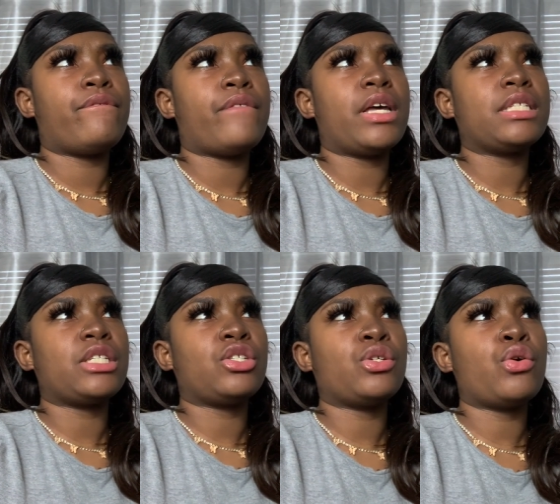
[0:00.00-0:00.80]
Is
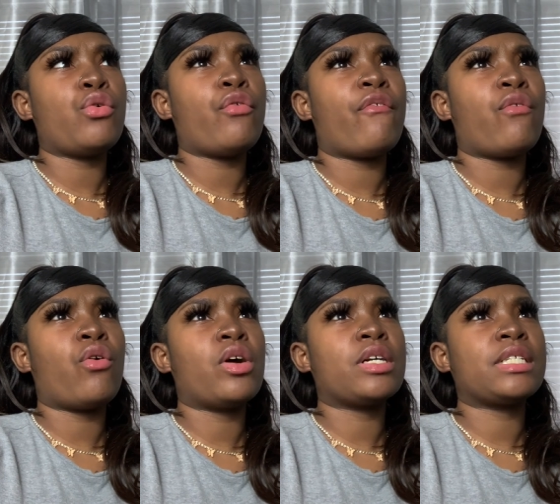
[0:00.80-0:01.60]
it 2,
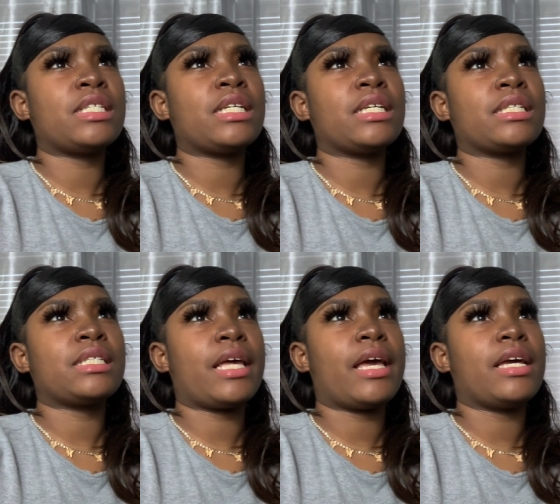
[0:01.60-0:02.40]
4, 6,
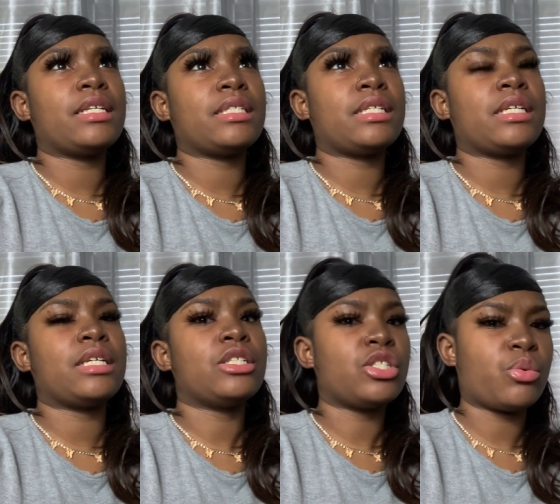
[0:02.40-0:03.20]
8,
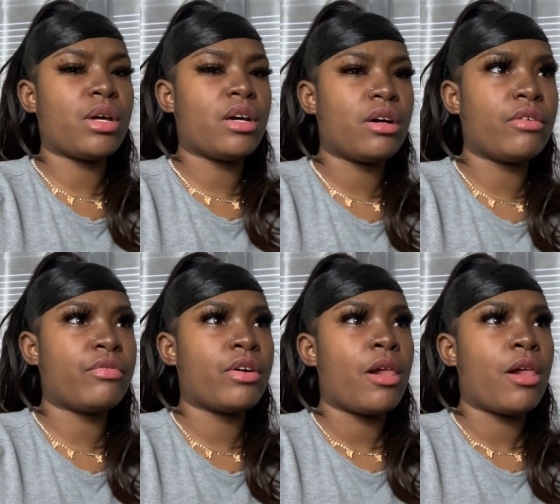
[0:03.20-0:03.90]
10, 12?